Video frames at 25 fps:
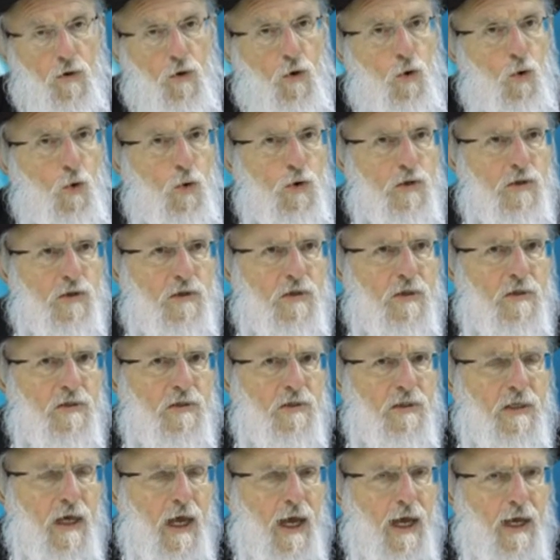Who's to
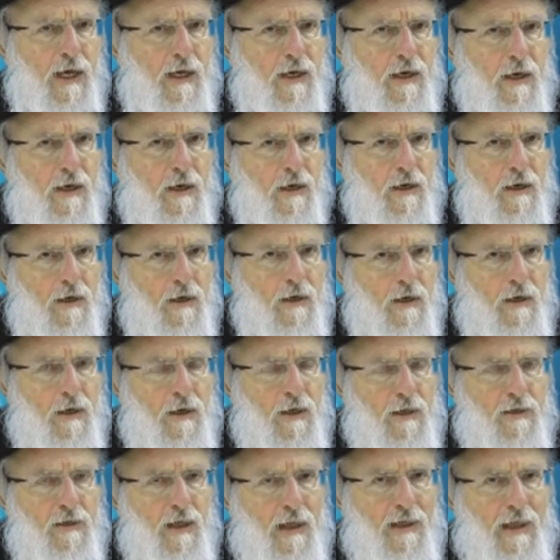say
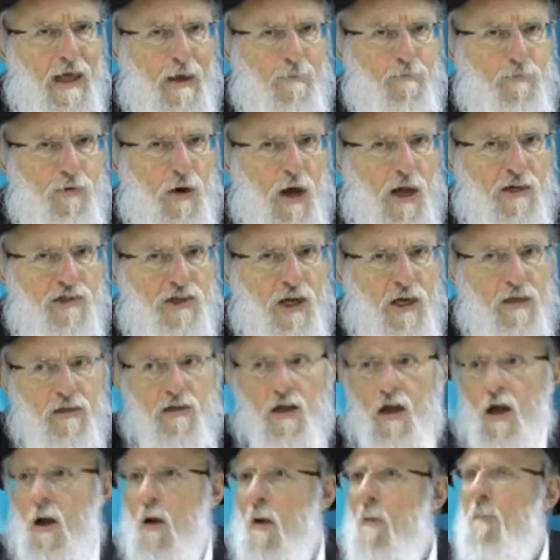that that project
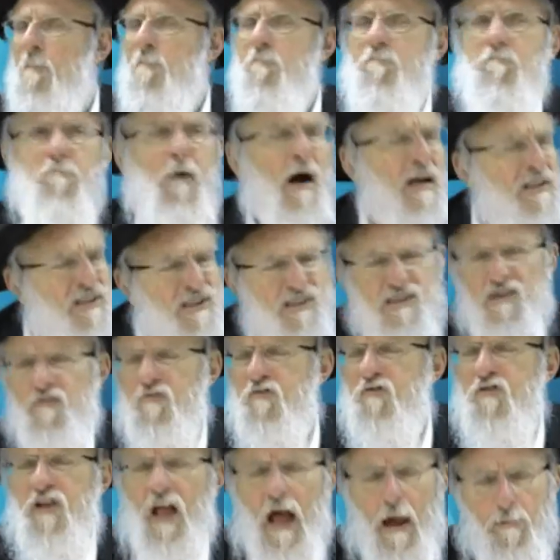must
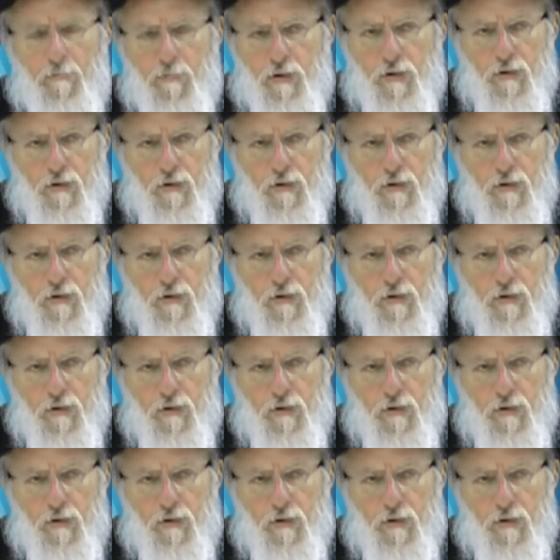flop?